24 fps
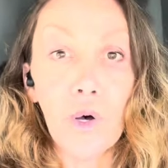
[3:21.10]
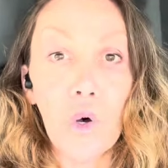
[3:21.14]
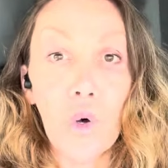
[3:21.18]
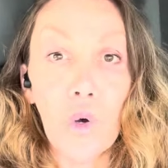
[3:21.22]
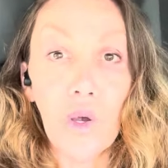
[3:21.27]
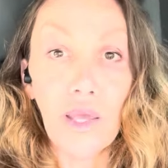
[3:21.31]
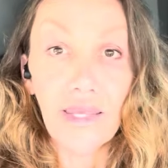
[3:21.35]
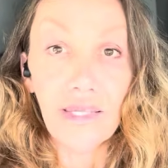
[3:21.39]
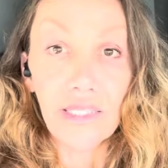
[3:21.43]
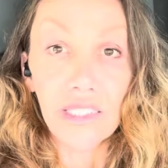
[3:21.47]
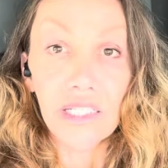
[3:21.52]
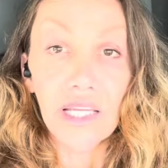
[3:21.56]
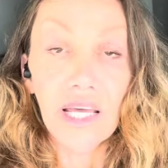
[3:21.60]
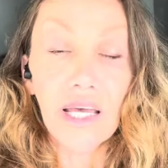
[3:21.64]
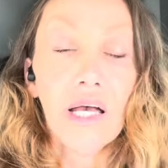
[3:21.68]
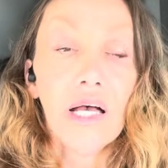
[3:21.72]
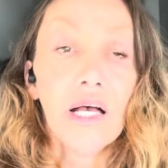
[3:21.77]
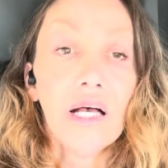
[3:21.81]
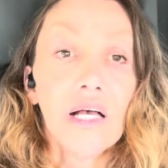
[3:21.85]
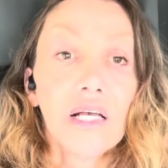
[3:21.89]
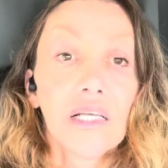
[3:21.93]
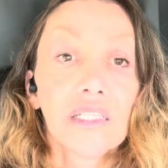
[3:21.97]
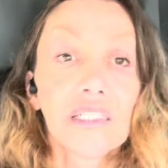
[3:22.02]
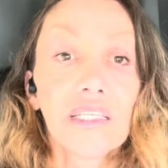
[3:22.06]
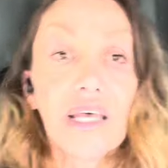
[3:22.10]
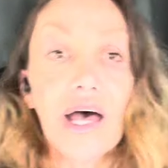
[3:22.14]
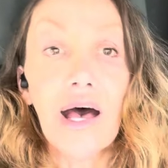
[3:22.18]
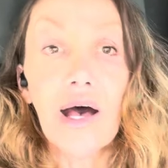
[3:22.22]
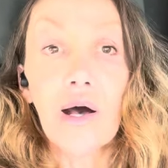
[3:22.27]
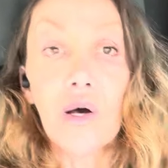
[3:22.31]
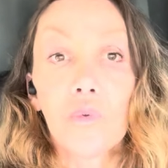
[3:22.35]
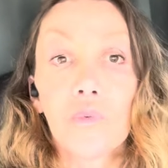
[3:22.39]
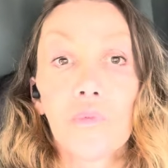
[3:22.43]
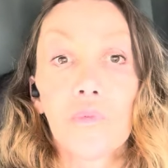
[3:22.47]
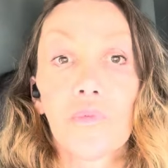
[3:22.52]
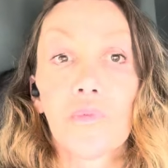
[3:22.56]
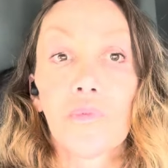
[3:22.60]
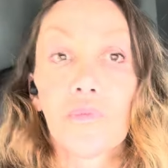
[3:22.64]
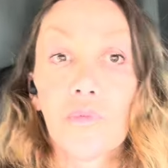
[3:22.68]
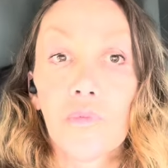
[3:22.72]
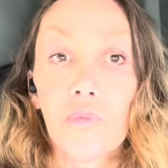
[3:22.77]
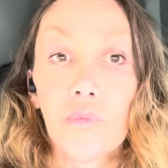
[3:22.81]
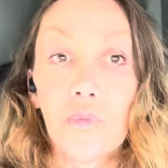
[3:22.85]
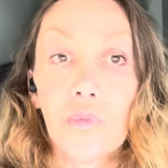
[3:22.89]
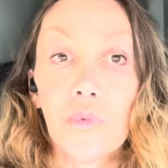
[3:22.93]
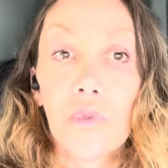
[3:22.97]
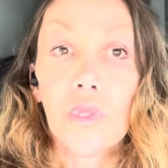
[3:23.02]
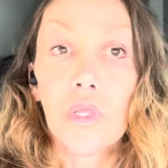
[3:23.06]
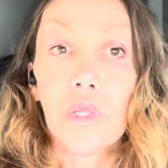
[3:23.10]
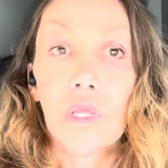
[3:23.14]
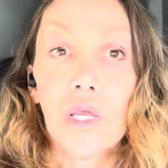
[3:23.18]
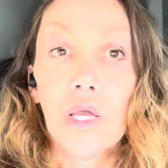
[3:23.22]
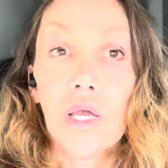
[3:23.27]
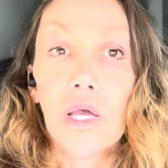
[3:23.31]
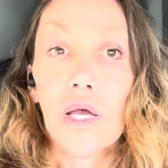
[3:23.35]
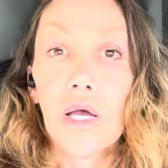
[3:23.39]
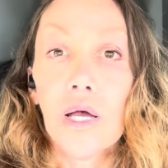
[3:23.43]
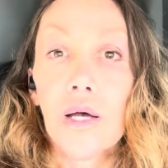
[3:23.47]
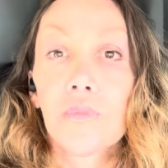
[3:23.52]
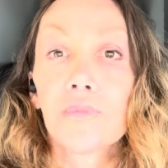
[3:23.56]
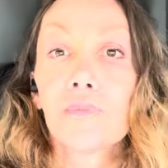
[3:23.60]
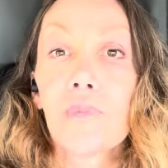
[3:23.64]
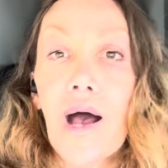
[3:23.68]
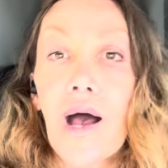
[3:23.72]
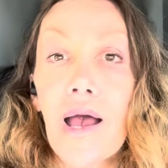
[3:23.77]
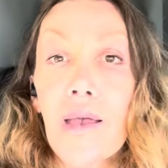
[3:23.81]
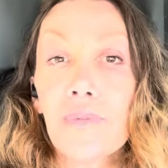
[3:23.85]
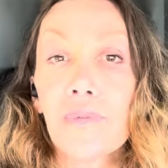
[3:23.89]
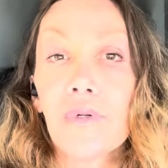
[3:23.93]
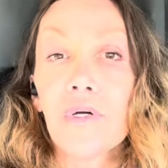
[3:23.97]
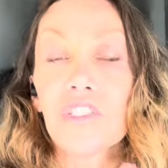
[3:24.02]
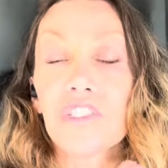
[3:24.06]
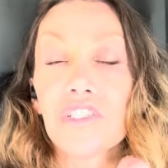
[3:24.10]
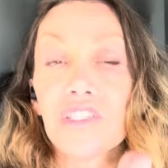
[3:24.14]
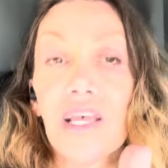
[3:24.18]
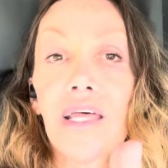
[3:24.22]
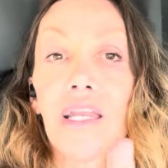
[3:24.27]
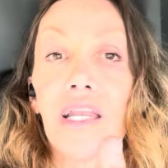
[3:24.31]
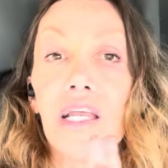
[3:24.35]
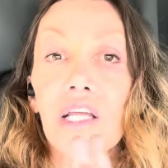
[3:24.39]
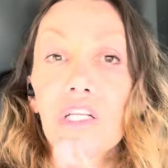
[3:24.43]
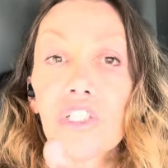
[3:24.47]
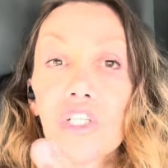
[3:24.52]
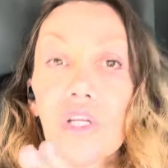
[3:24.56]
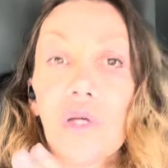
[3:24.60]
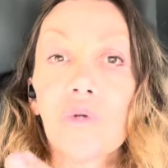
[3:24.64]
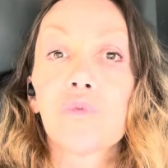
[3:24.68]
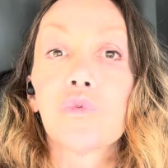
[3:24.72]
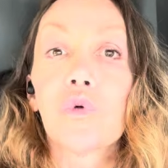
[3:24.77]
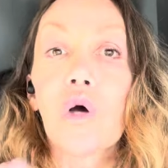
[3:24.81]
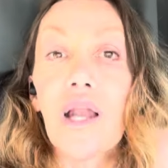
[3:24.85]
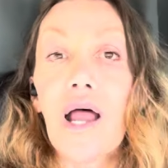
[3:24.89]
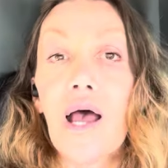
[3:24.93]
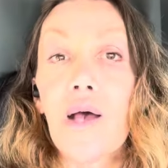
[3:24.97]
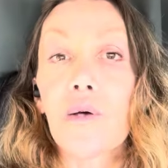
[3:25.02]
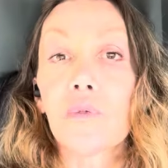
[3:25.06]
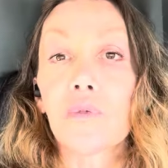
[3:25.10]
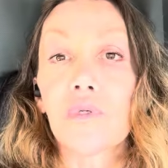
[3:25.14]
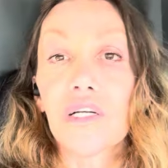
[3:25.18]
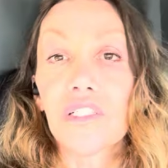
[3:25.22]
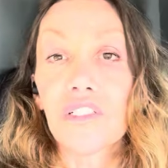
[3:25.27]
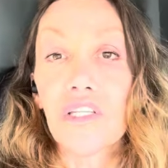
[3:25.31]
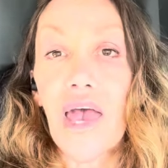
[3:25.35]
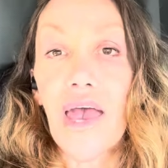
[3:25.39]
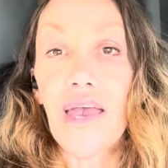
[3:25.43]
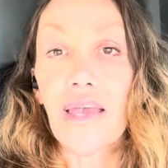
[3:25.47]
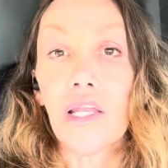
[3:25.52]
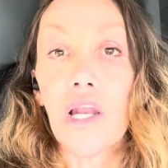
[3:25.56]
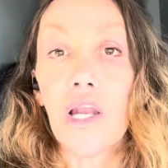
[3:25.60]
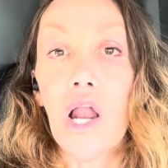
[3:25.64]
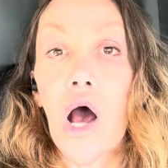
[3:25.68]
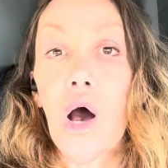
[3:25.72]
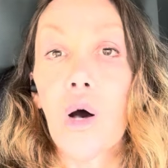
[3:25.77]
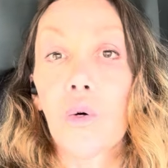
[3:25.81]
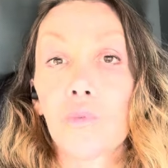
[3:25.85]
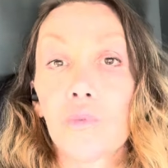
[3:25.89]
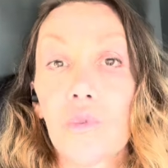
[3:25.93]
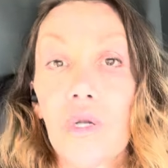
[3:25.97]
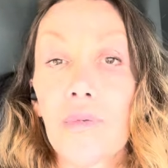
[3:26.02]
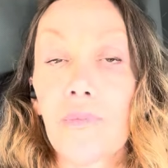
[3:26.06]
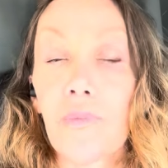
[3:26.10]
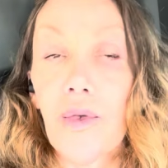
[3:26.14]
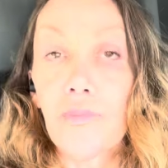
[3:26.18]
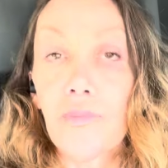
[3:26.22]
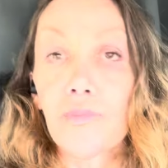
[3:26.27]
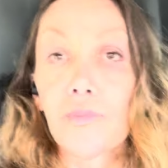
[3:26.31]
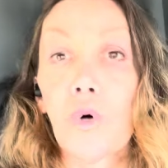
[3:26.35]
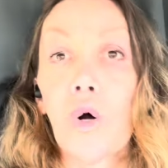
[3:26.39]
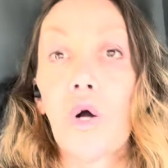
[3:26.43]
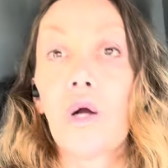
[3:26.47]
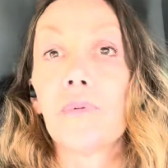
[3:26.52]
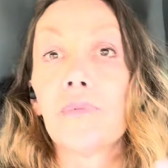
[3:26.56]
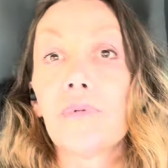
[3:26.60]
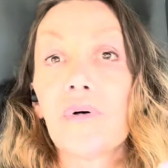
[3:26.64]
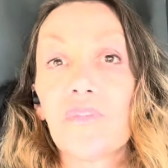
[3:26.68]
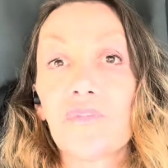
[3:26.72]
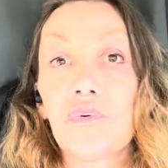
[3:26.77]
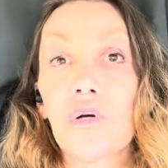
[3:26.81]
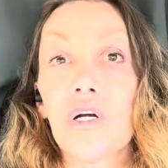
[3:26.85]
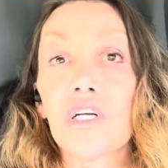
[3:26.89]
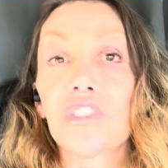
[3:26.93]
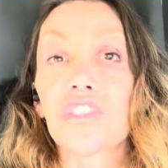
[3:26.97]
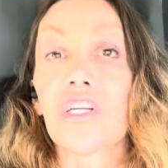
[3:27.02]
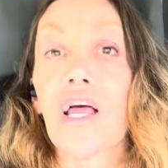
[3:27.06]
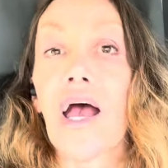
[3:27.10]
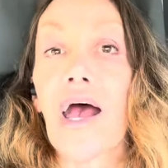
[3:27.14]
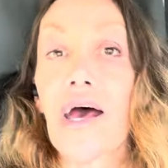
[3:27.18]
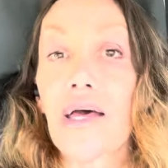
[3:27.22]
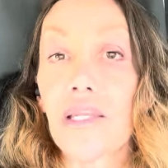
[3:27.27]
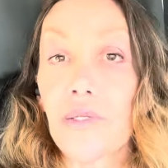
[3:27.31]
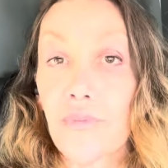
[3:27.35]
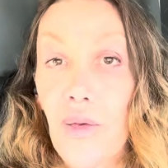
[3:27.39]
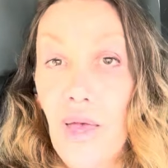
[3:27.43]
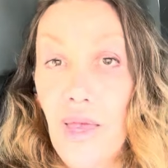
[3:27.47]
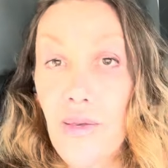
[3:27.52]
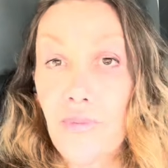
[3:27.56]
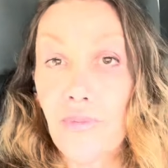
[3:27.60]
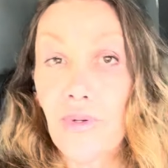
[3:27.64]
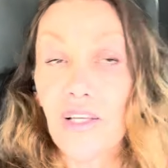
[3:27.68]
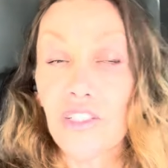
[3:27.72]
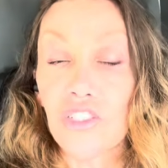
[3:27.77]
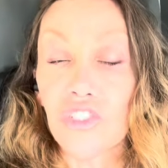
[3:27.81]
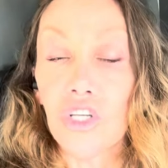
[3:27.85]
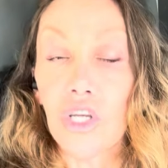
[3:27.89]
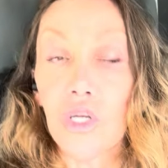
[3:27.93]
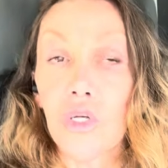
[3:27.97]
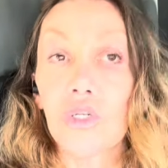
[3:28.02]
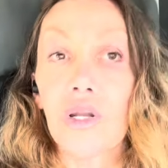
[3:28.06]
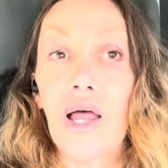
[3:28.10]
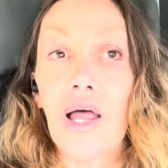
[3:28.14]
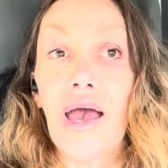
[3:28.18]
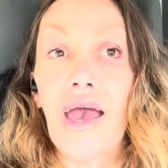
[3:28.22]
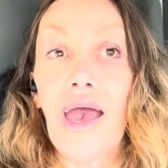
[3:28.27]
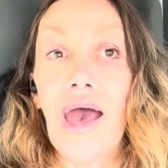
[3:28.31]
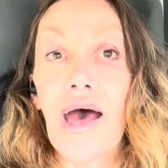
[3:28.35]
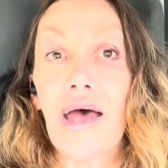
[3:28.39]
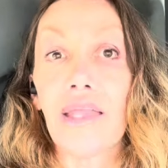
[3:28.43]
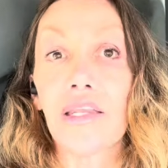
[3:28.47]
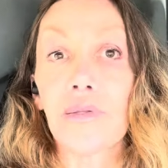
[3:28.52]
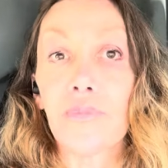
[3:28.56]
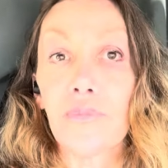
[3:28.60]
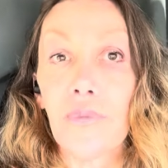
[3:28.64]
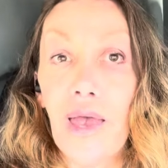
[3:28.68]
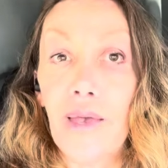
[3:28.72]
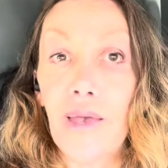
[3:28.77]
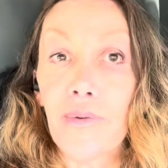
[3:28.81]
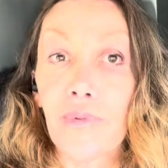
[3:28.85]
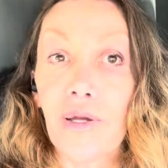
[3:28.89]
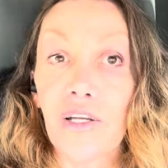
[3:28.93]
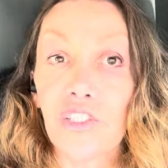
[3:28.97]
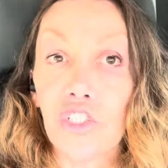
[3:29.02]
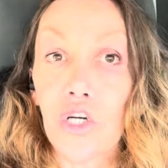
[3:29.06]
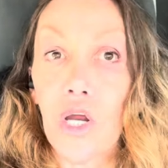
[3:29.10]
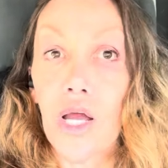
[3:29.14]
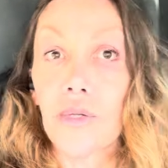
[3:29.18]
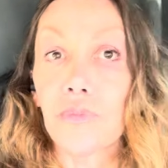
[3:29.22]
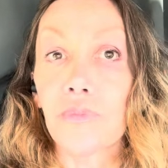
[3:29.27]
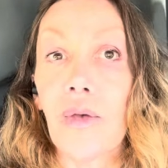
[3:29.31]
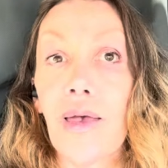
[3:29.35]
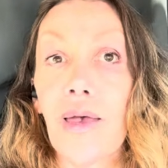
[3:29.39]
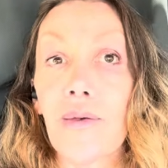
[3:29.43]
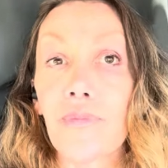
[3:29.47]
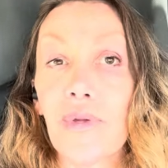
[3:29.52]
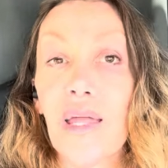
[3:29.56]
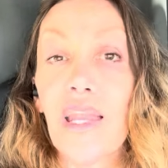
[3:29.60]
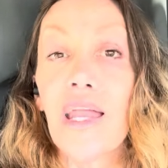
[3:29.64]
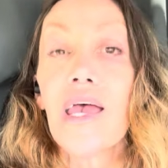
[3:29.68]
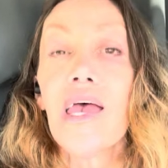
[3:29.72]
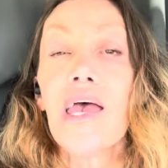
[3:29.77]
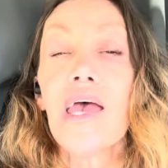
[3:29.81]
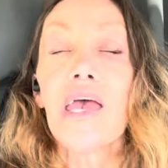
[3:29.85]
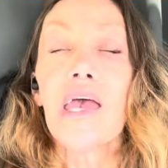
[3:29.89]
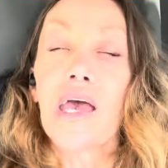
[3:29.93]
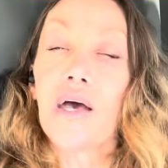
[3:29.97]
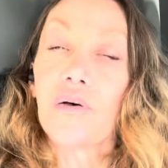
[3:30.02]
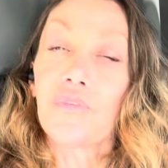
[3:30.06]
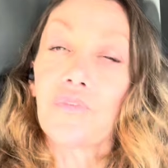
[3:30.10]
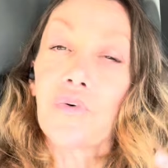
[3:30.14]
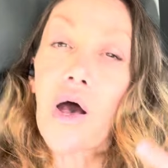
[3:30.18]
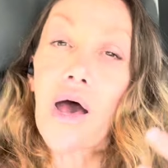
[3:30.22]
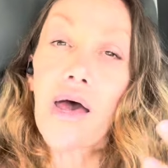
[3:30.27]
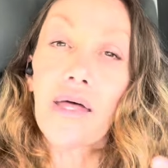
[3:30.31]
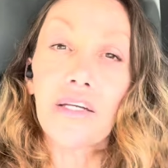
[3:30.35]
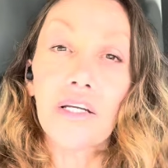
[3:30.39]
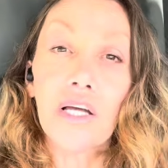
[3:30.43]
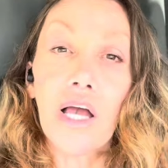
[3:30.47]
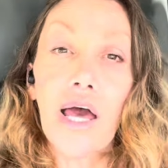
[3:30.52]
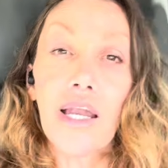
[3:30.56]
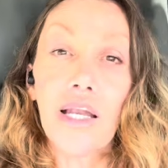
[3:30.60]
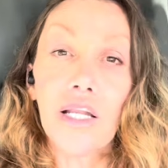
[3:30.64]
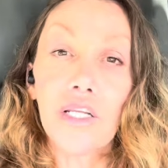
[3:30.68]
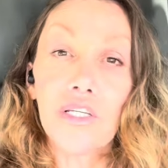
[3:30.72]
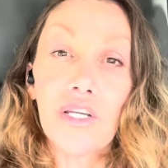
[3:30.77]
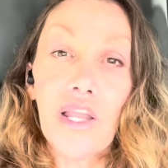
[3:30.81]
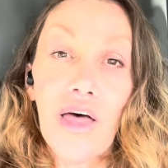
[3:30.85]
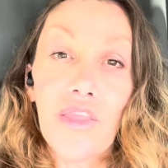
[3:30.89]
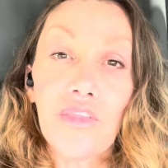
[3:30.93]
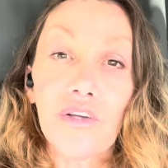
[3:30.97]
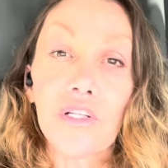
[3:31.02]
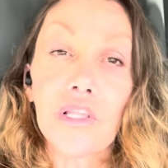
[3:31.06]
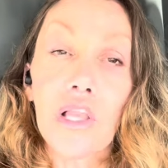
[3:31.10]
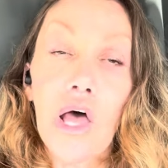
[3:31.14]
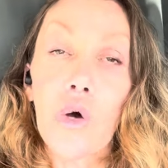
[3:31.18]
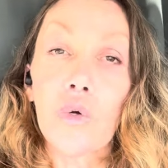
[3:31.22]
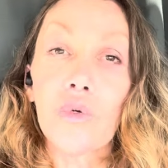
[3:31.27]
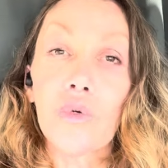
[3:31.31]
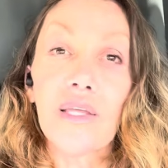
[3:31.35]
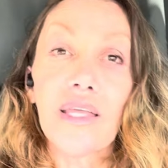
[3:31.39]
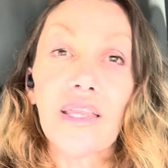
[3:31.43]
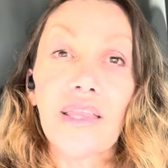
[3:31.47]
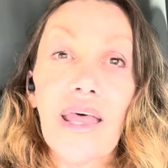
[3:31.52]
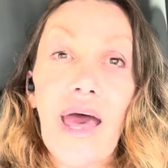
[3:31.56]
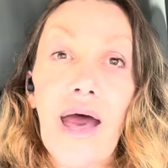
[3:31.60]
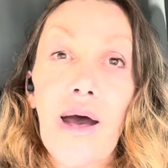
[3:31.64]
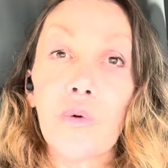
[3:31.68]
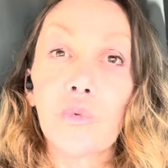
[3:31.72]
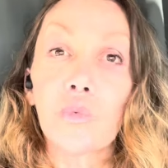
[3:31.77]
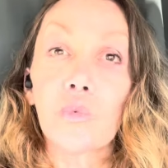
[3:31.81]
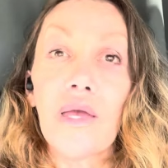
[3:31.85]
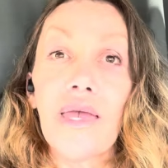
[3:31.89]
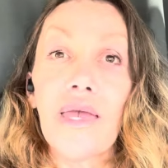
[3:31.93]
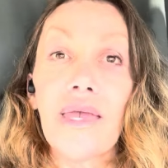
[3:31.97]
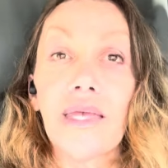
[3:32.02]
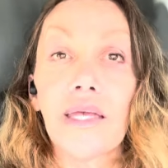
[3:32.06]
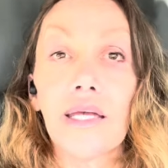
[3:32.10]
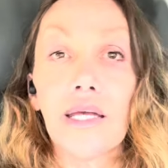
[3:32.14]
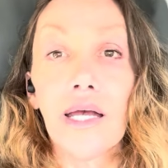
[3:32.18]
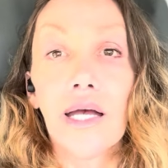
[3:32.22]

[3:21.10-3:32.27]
point, so my percentage of what I would have taken home would have been more, but first I had to pay my student, I had to pay my truck payment. If I had got another load in that week,